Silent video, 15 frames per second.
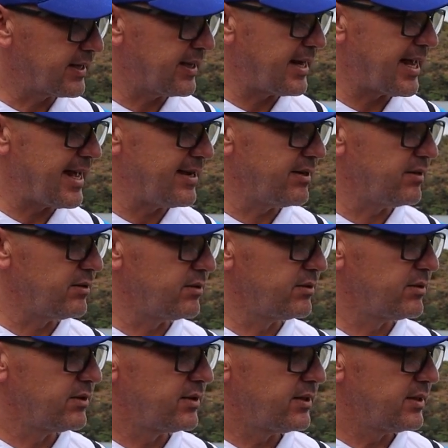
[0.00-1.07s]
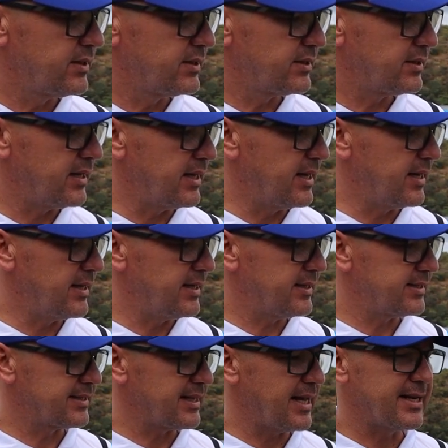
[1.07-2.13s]
can handle
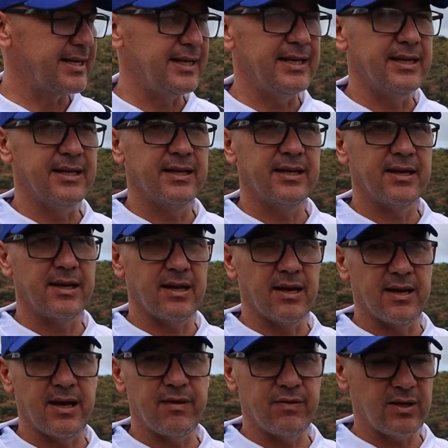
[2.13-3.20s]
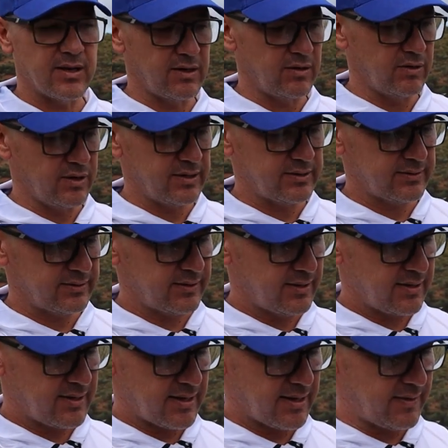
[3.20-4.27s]
slightly heavier lures,
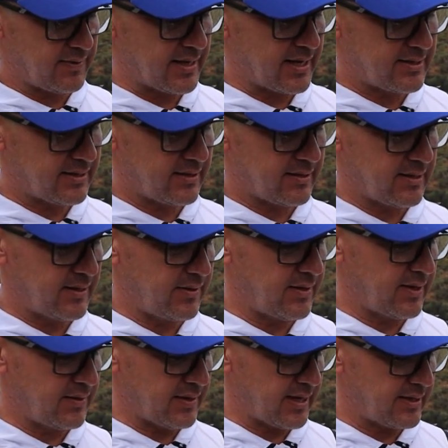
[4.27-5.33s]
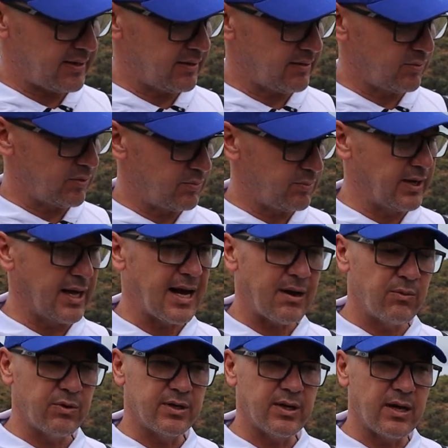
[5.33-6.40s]
and that would be, I
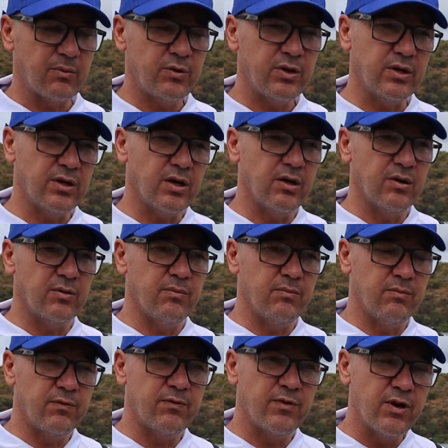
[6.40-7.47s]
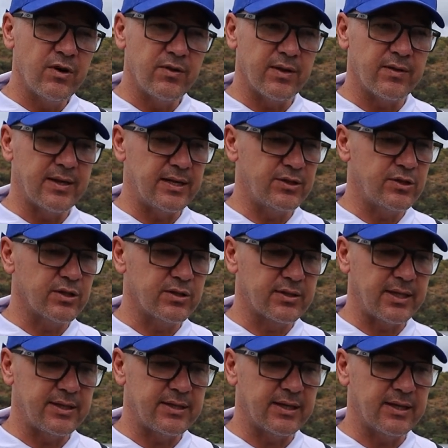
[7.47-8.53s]
wouldn't go further than just
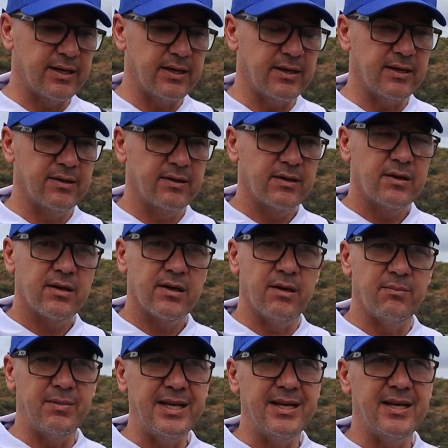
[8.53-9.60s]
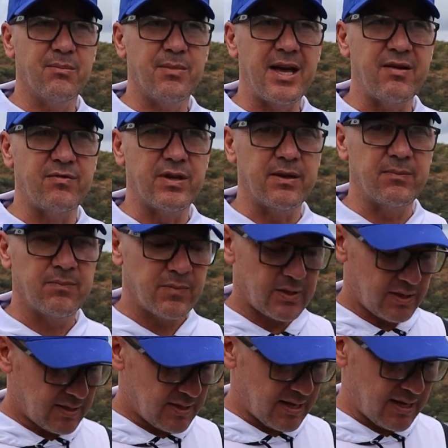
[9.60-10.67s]
getting a medium heavy.
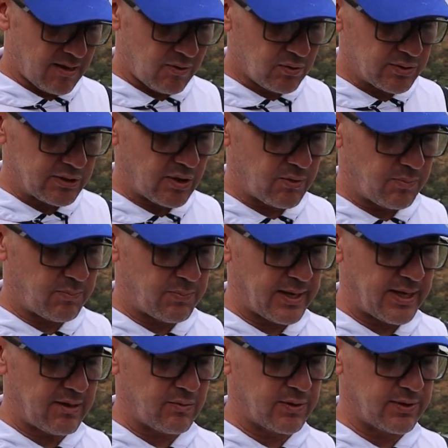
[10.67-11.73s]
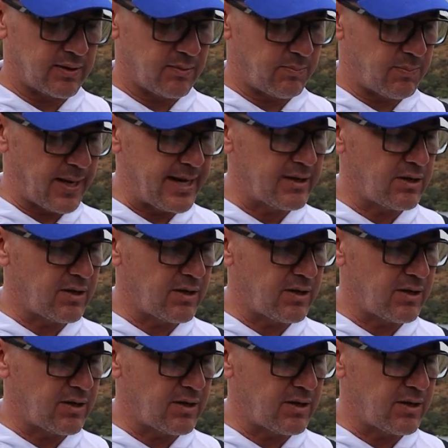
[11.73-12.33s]
Also paired with a bait